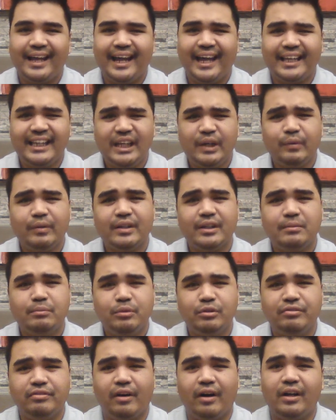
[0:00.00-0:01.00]
and He will
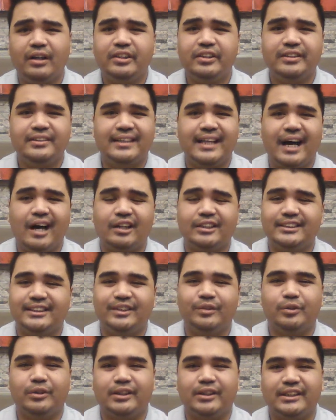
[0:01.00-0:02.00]
remove all your doubts
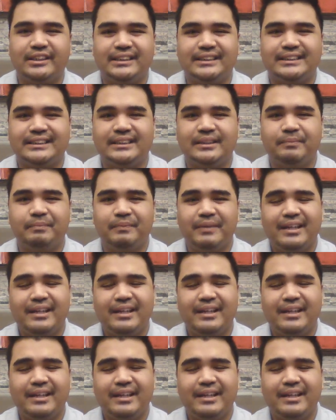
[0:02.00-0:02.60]
and worries.